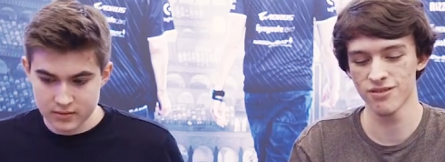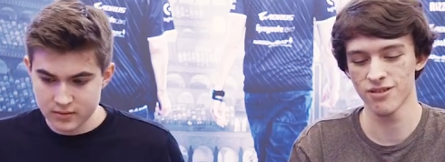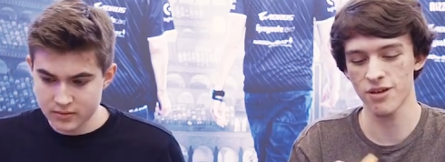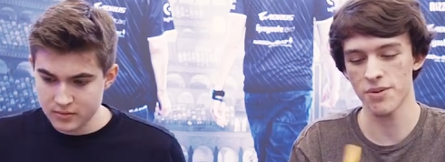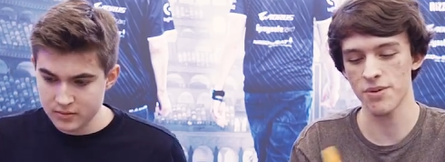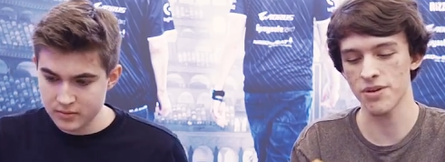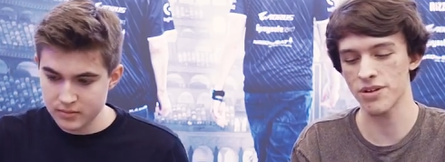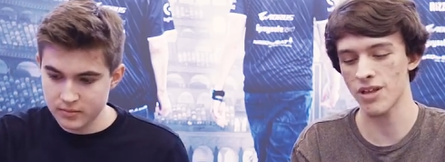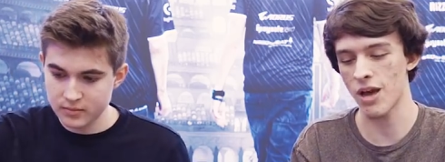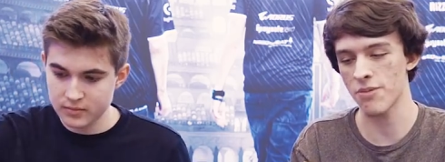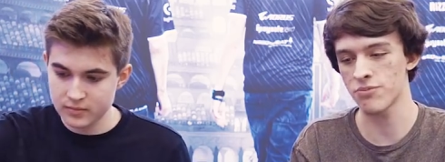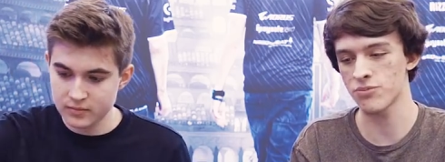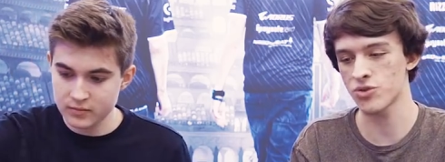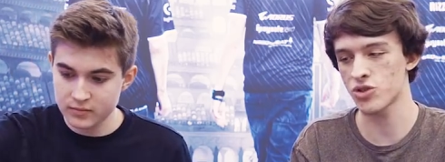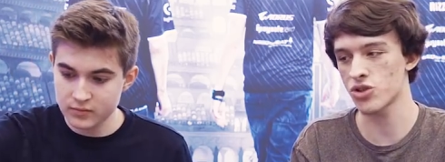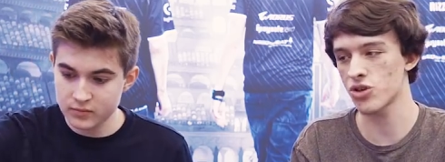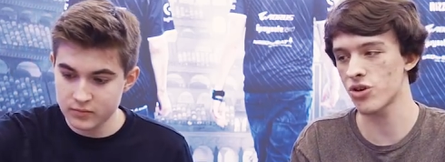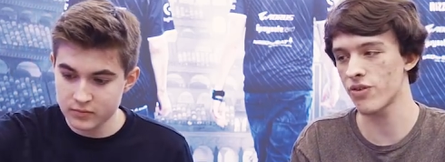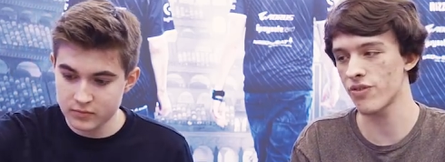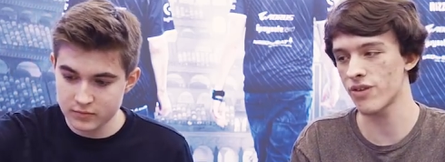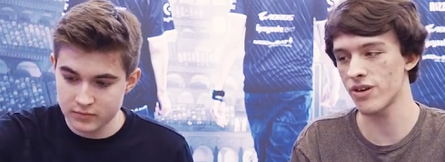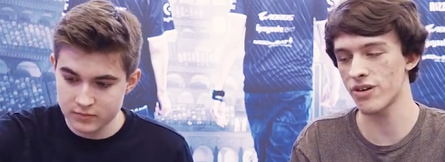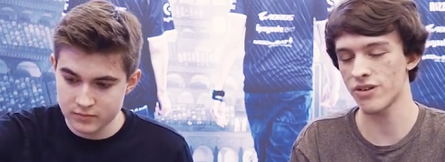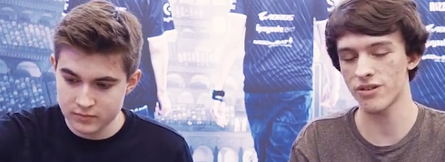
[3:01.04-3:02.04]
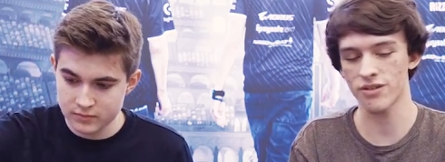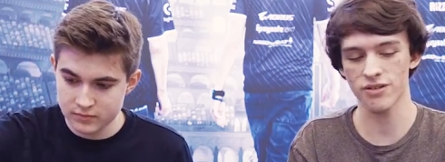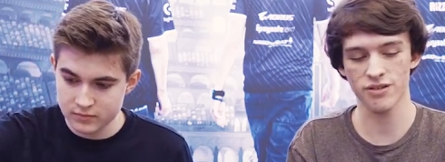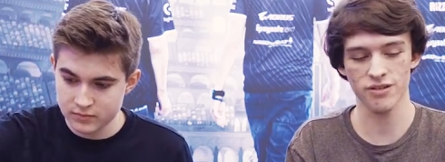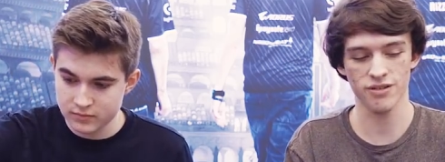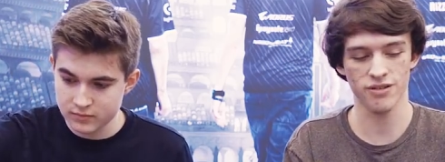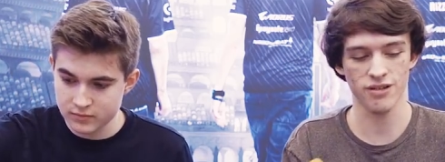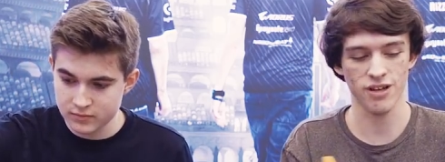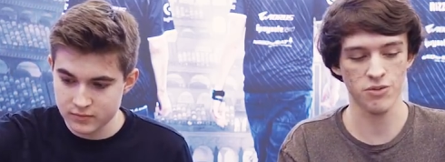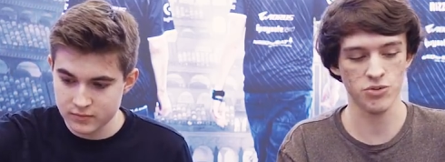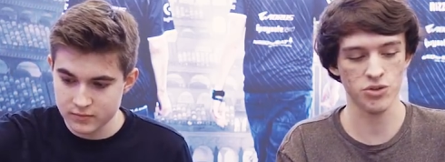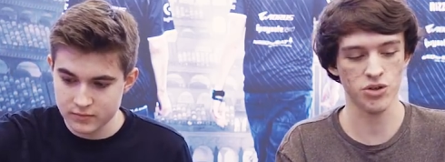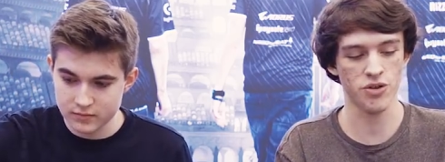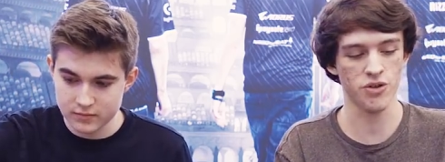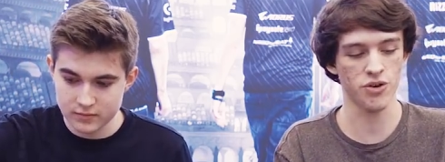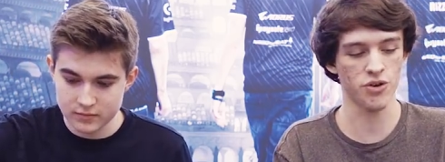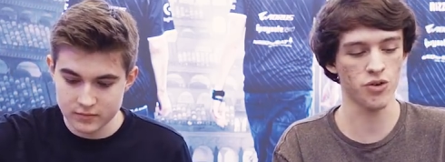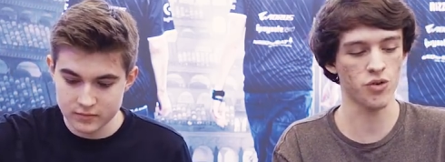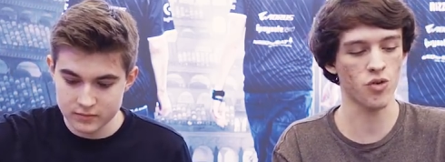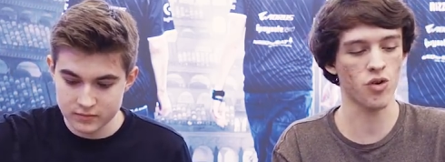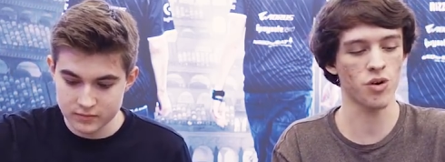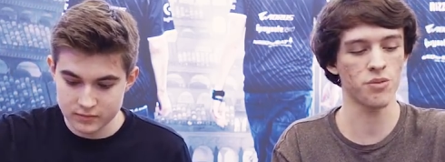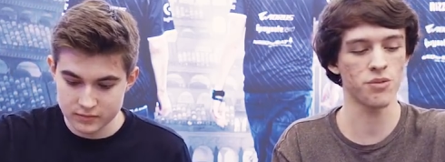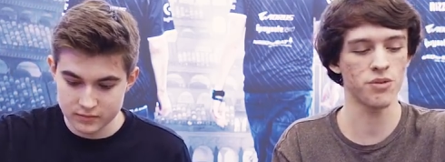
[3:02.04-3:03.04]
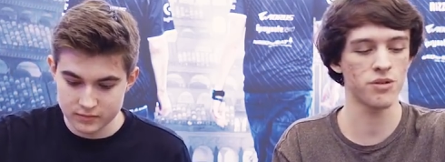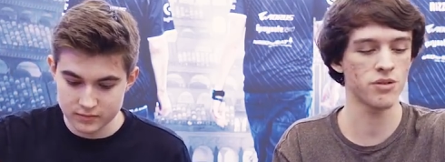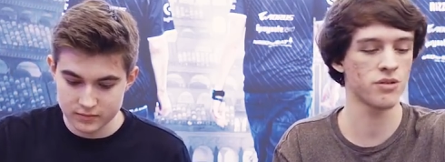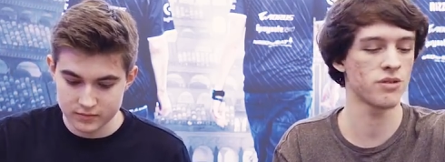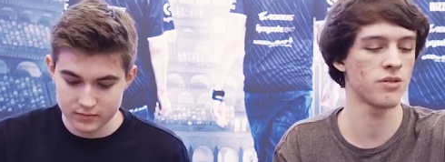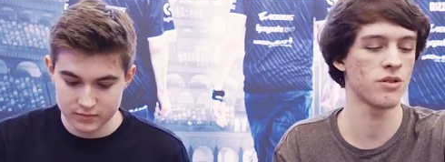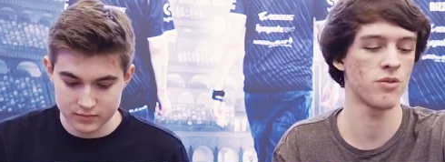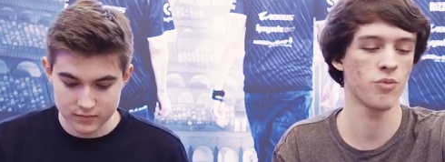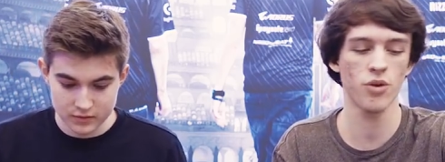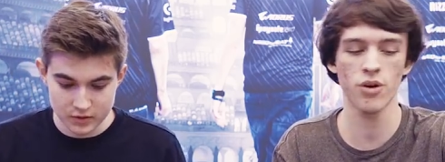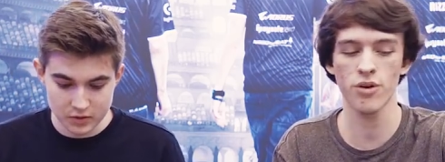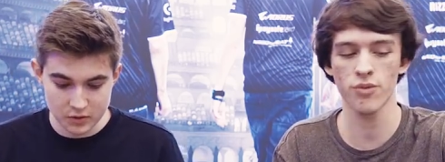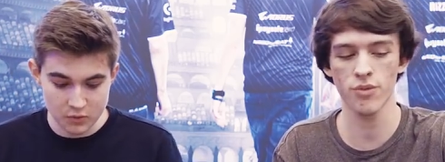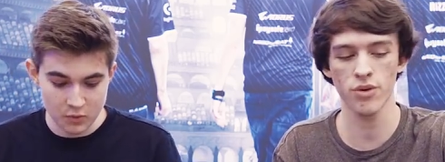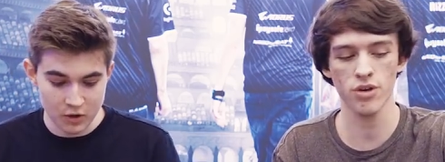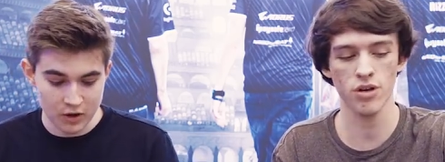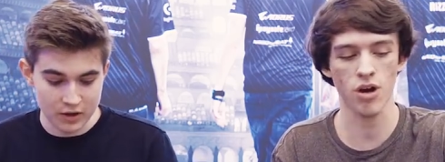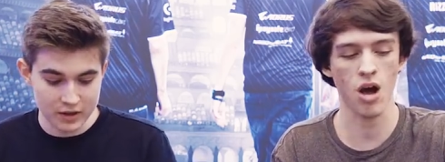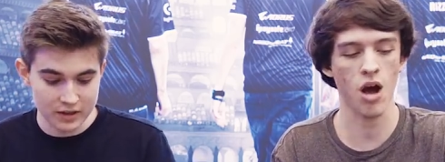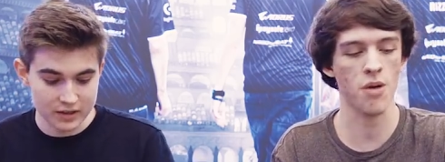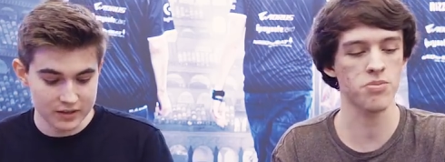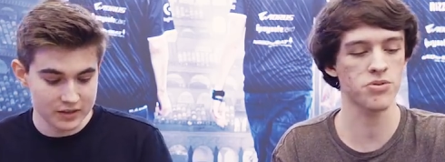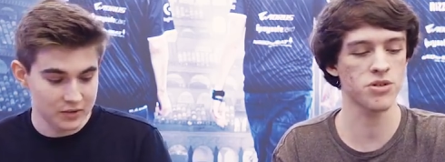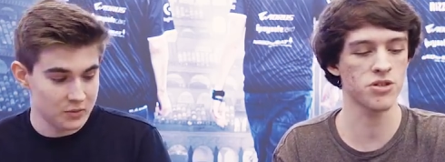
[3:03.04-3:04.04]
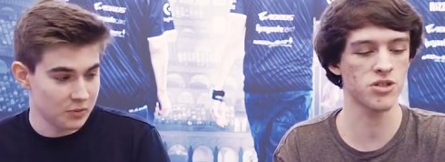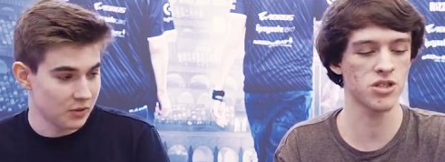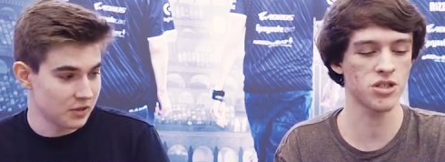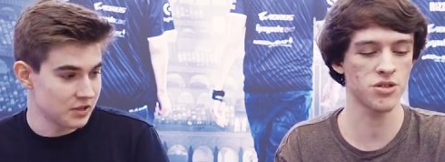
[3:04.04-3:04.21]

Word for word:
Speaker 1: I mean, I'm sure they're, I'm sure they're normal. What, you what want, options you